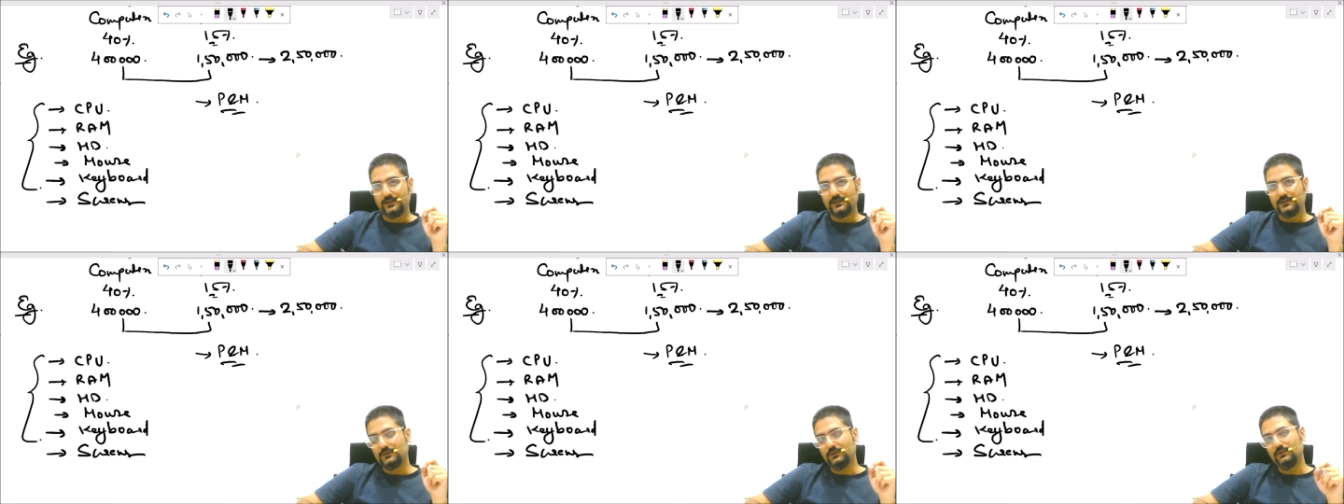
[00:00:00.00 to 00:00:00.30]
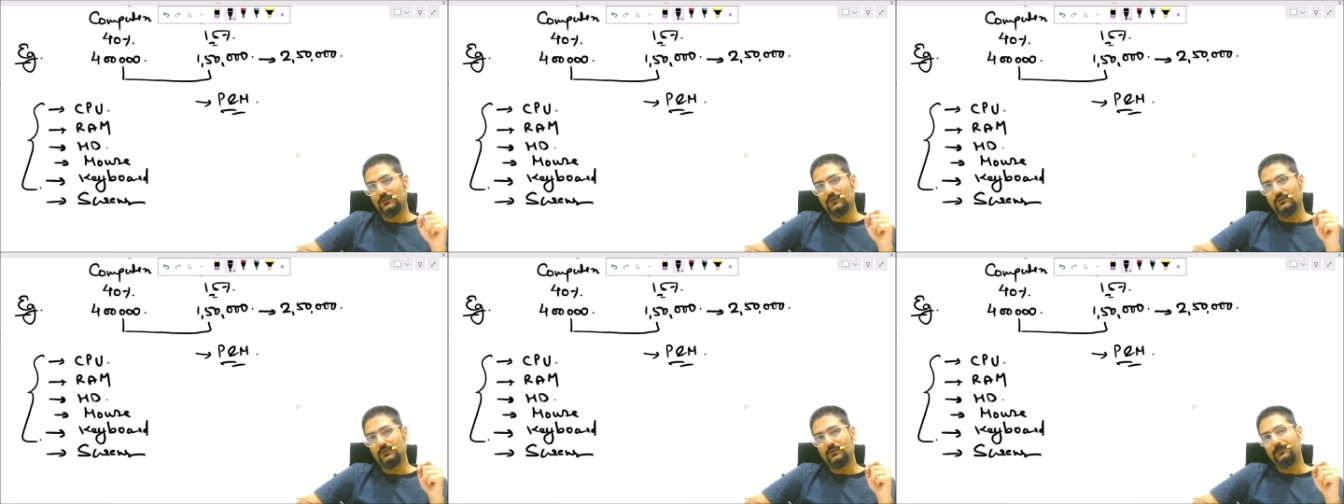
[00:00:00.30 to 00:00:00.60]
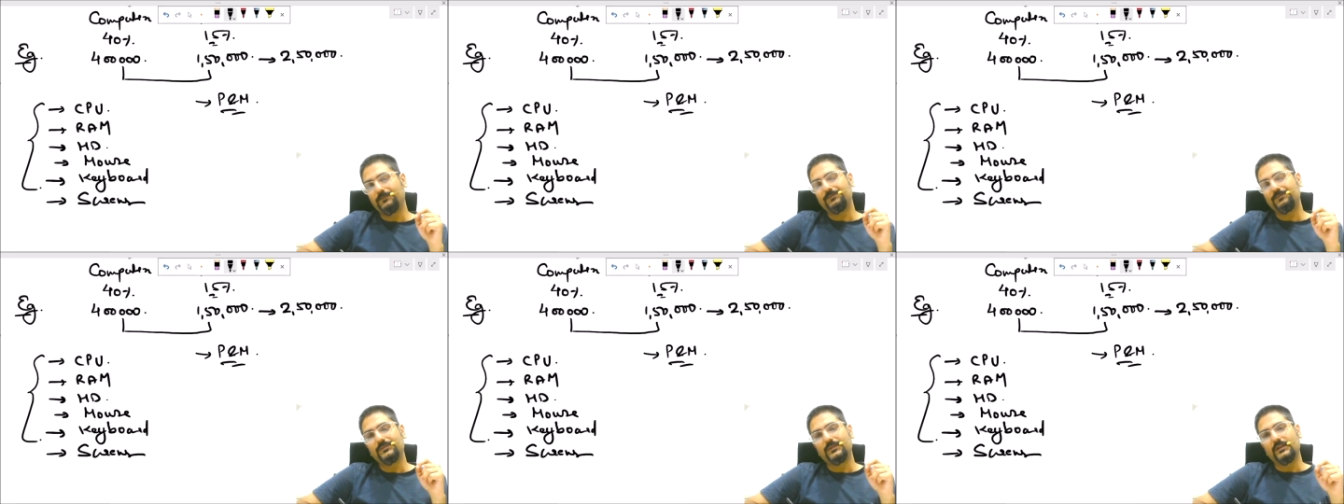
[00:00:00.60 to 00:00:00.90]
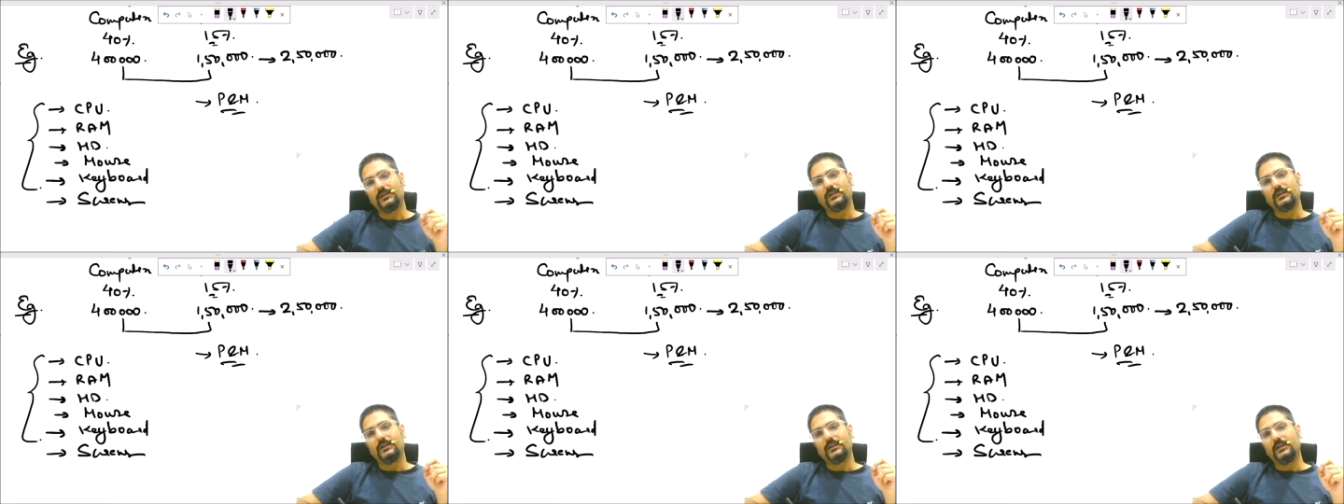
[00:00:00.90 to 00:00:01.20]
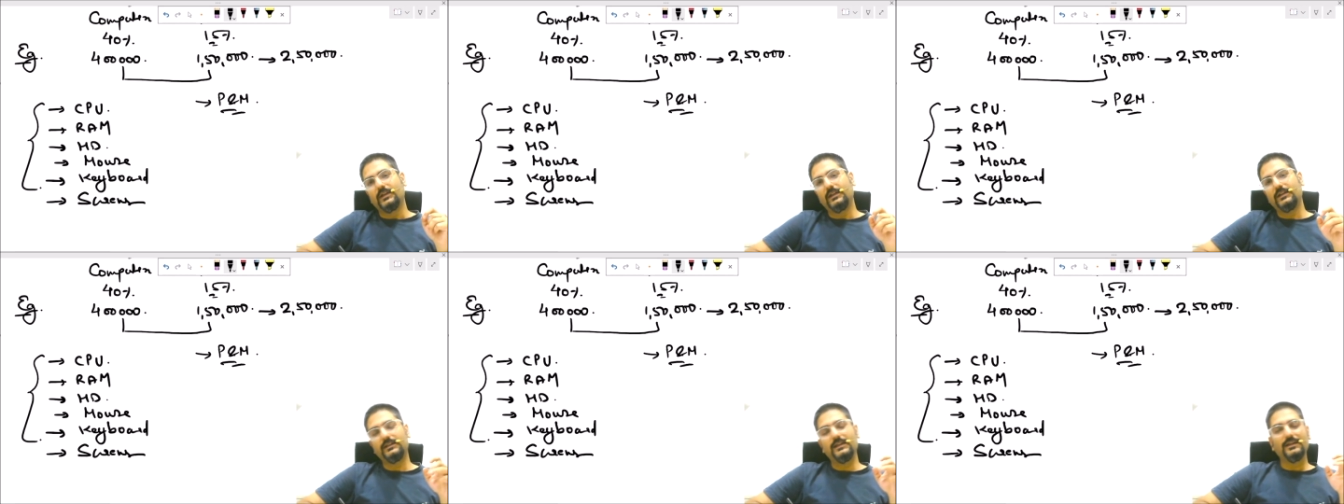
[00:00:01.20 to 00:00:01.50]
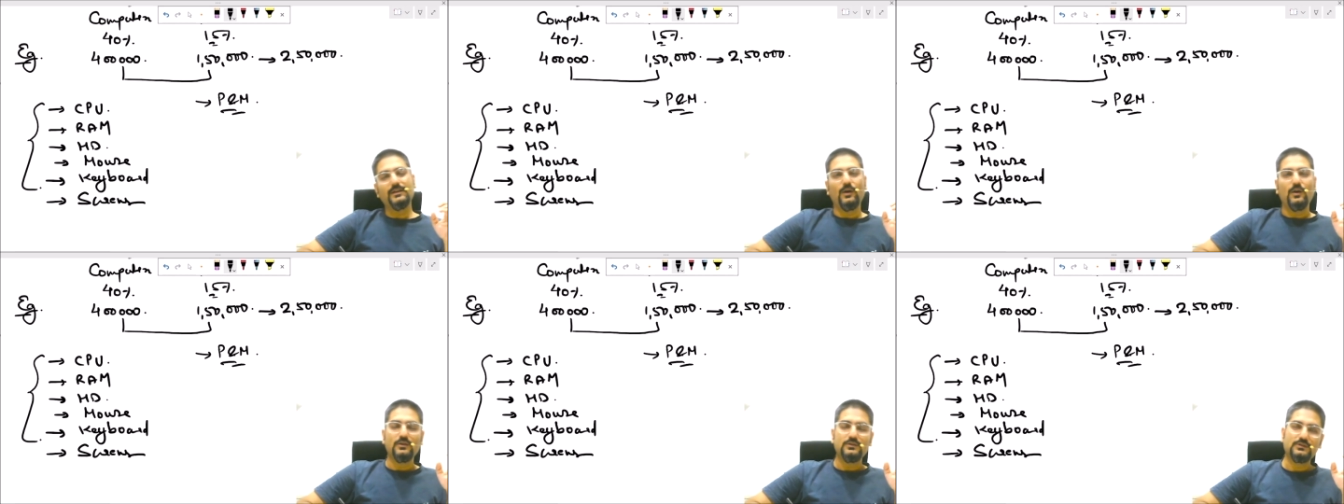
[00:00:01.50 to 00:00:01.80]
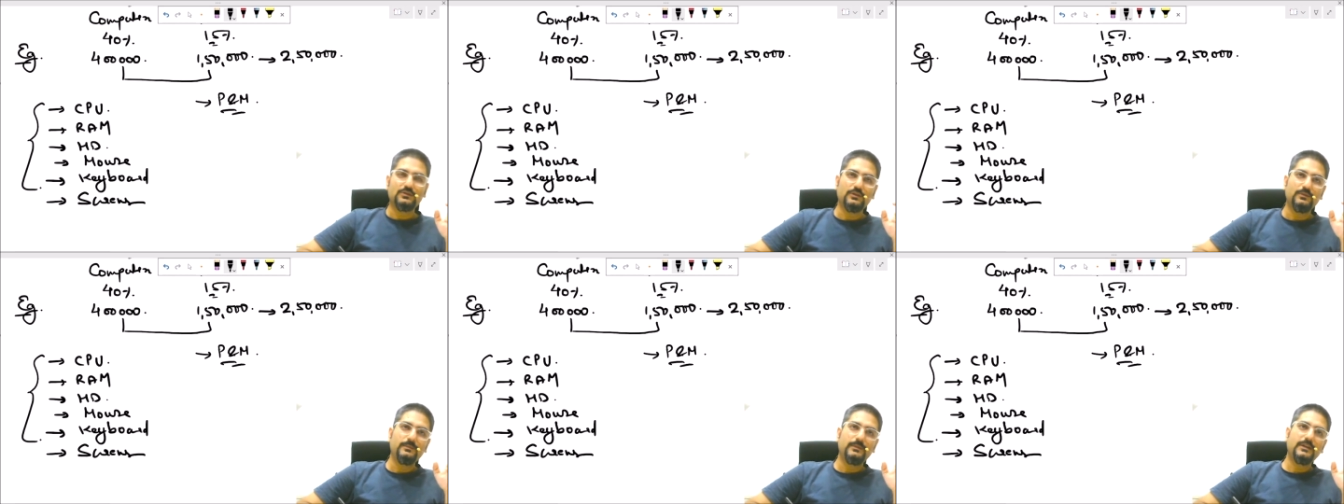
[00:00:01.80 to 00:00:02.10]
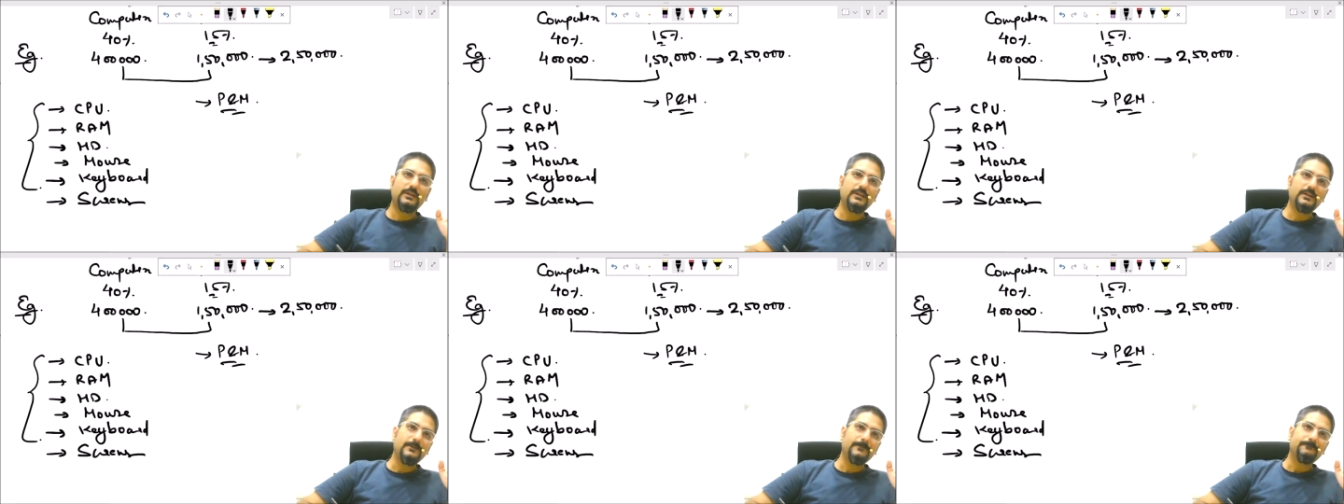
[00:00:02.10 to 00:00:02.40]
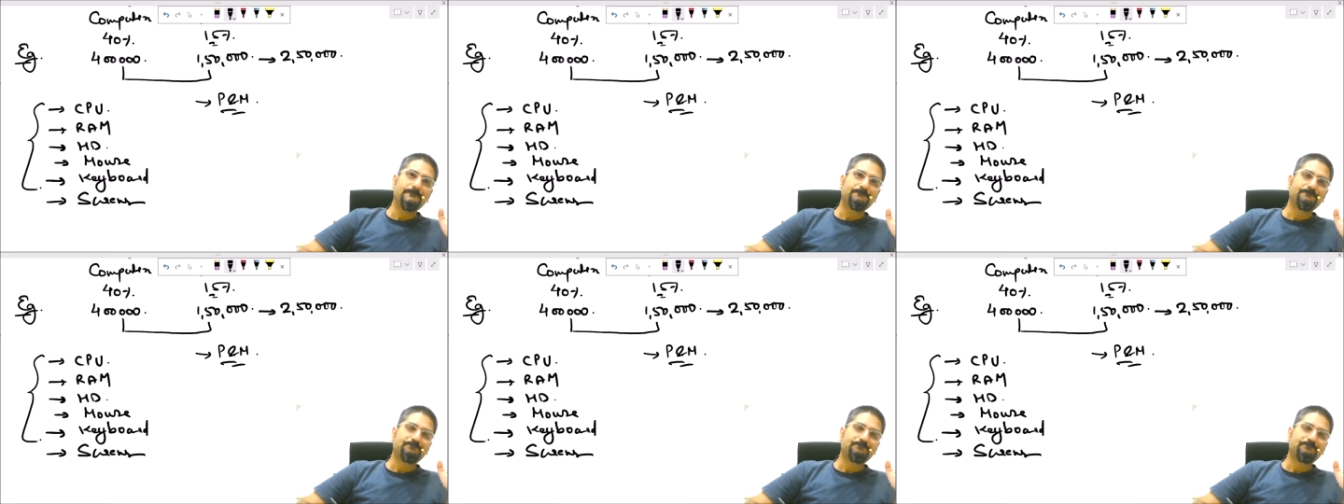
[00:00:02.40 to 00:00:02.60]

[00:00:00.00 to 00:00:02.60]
So it can also be